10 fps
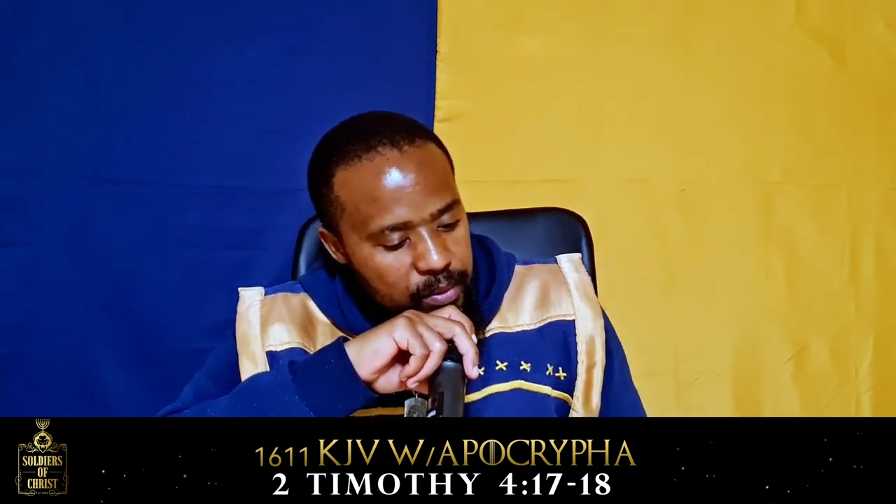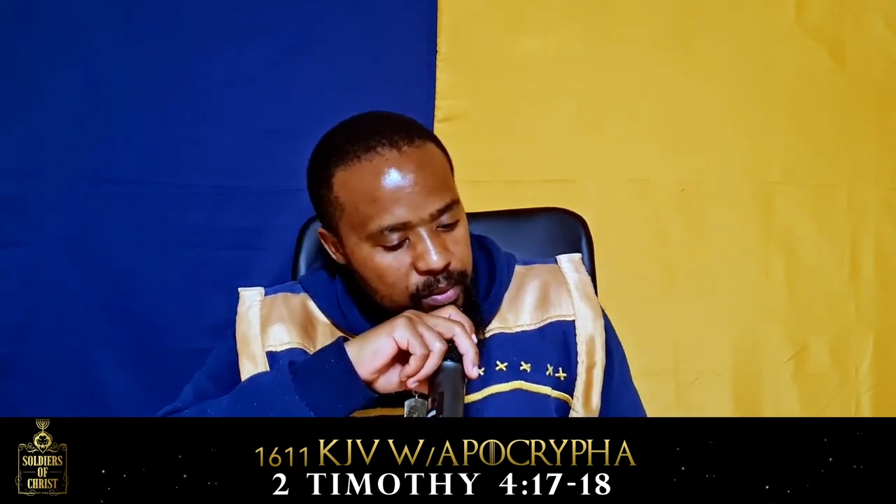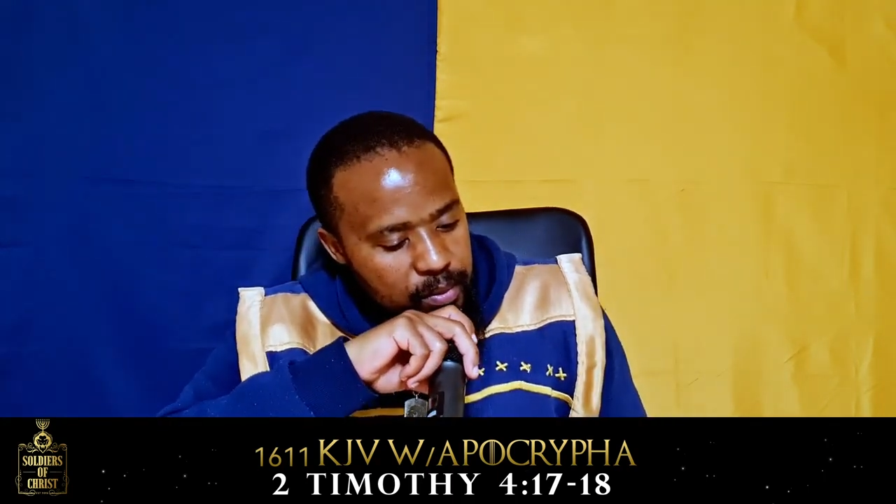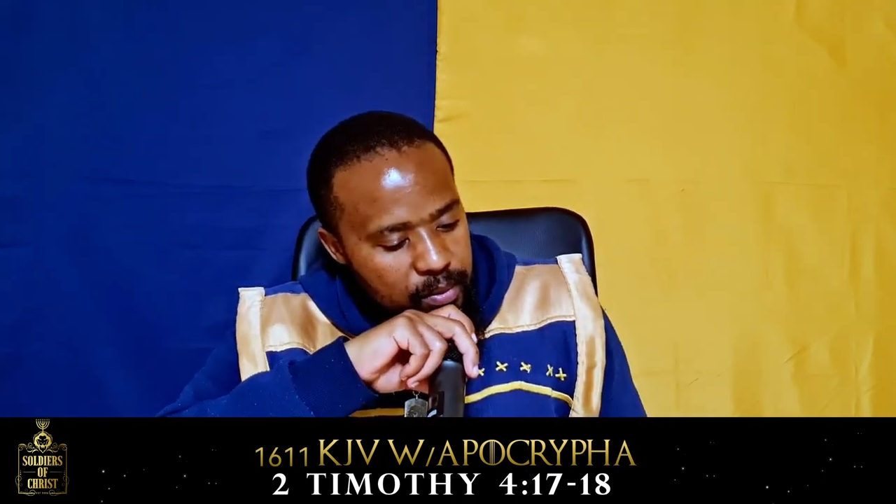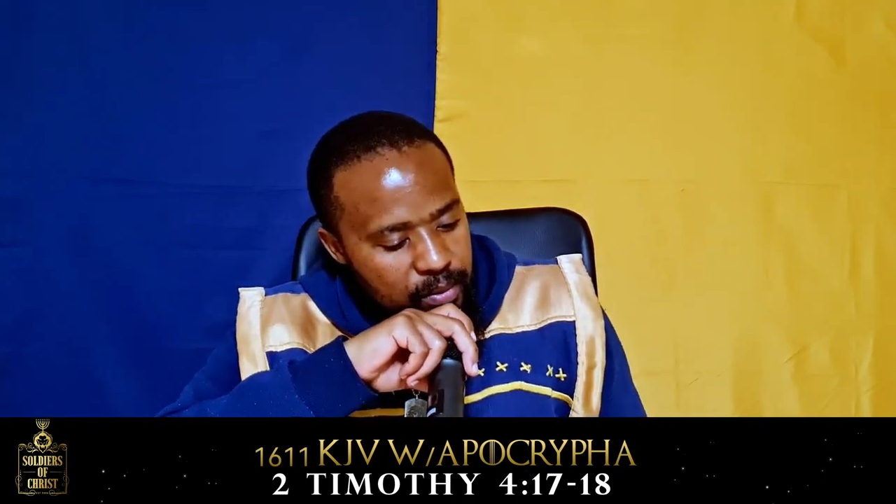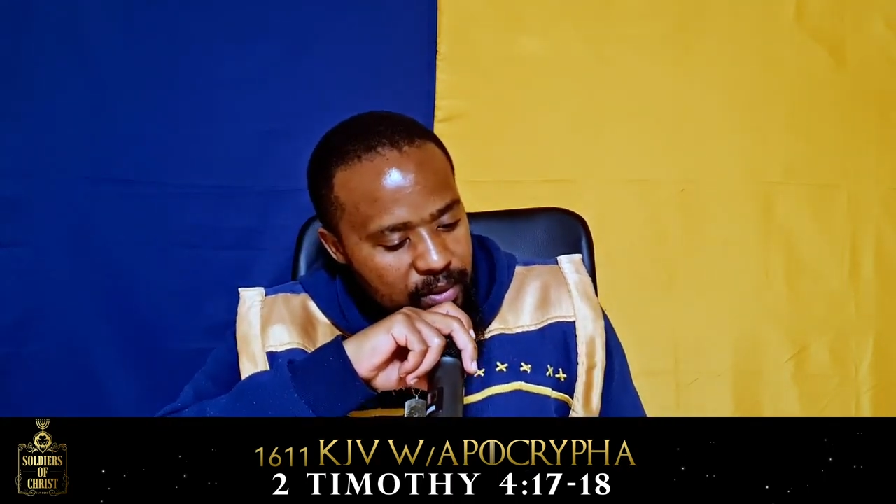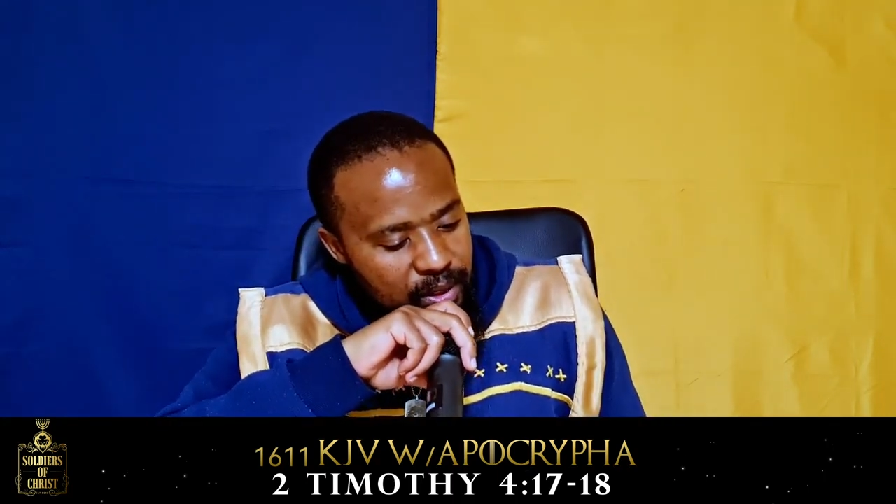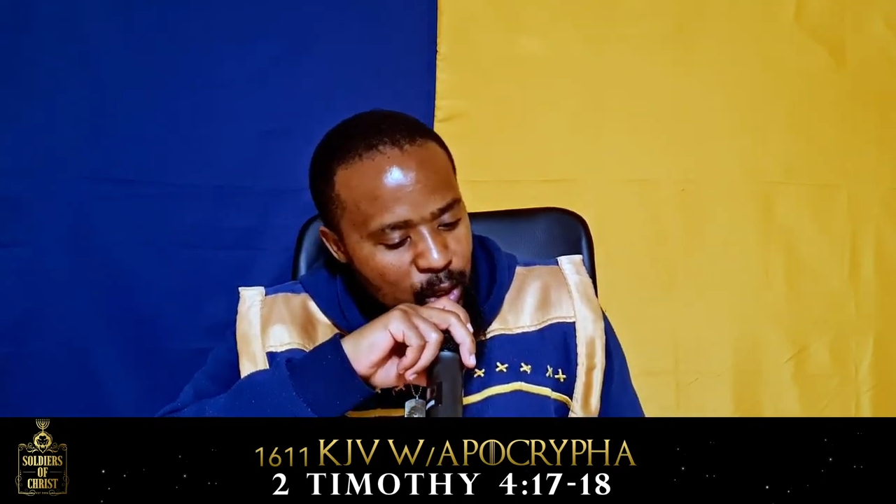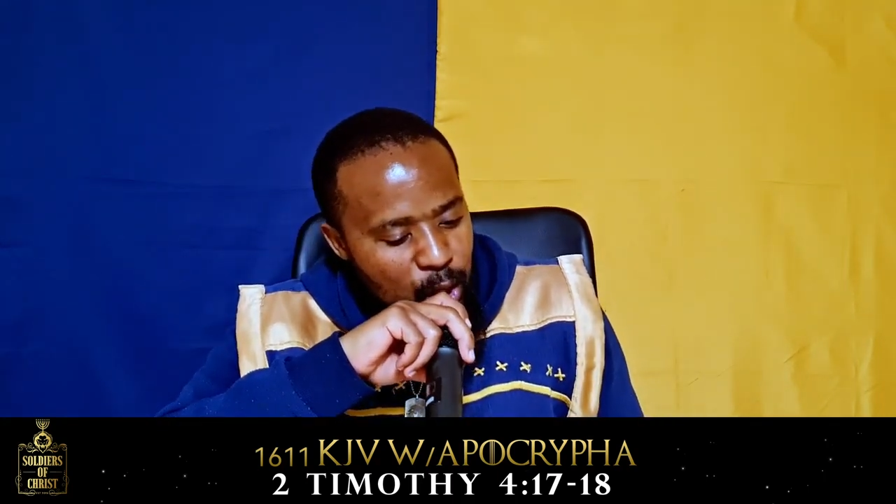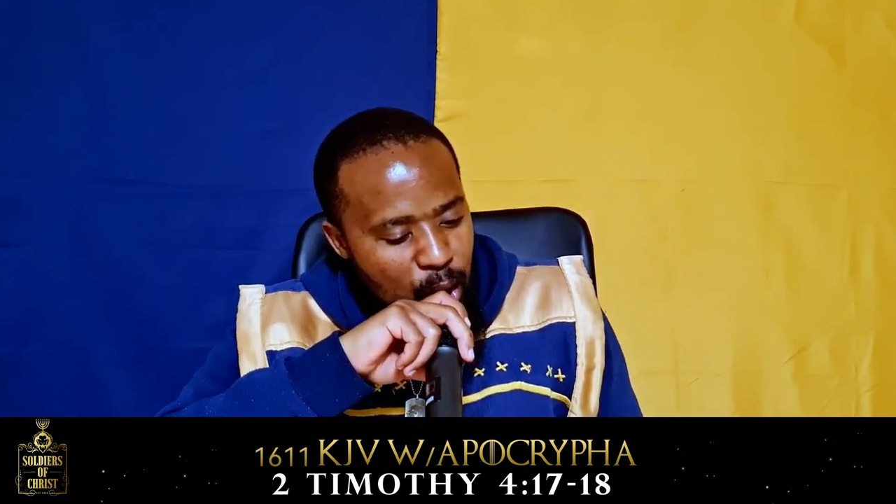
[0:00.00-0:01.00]
The second
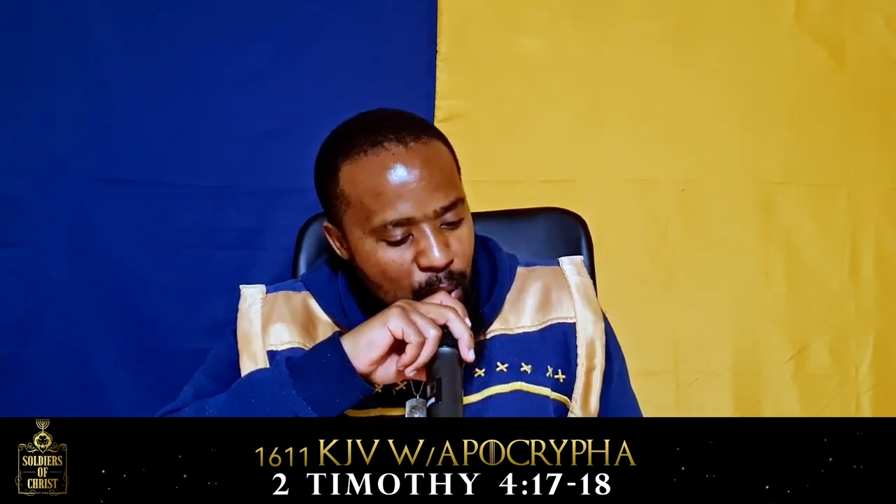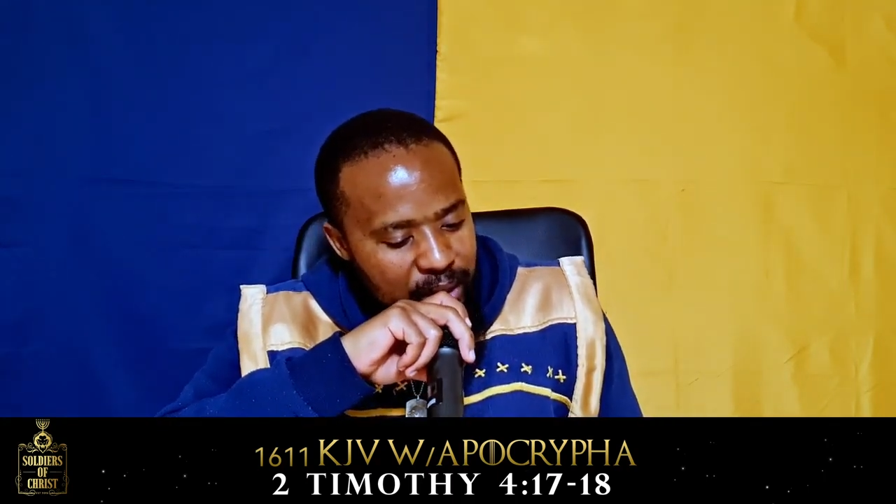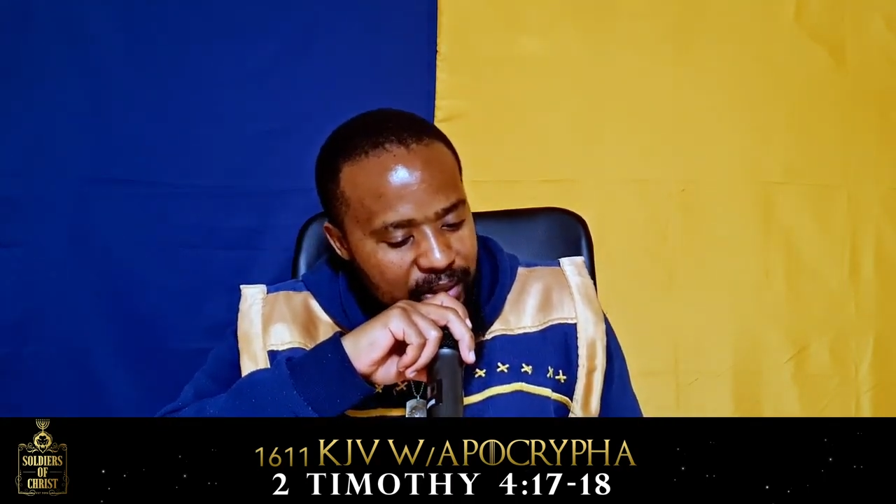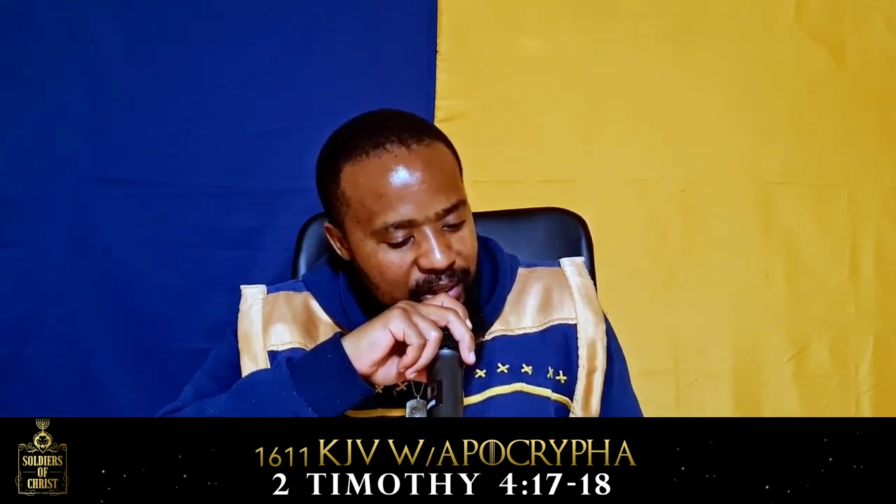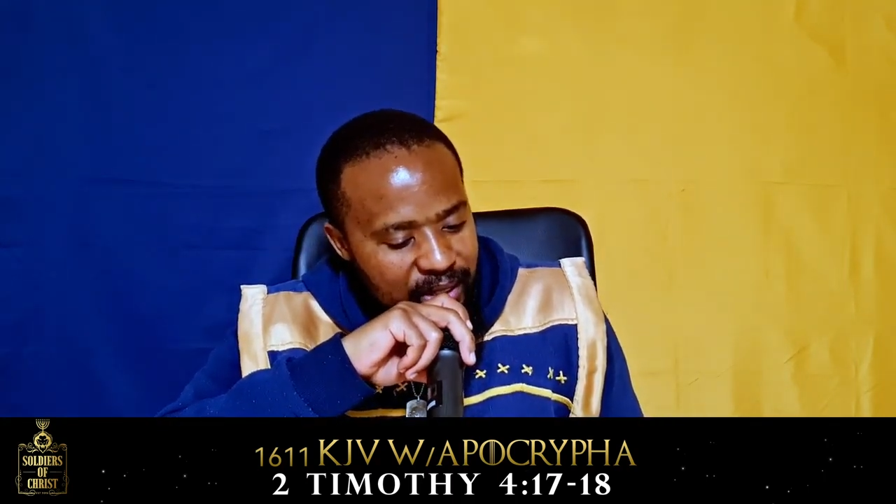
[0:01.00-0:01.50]
book. You know what?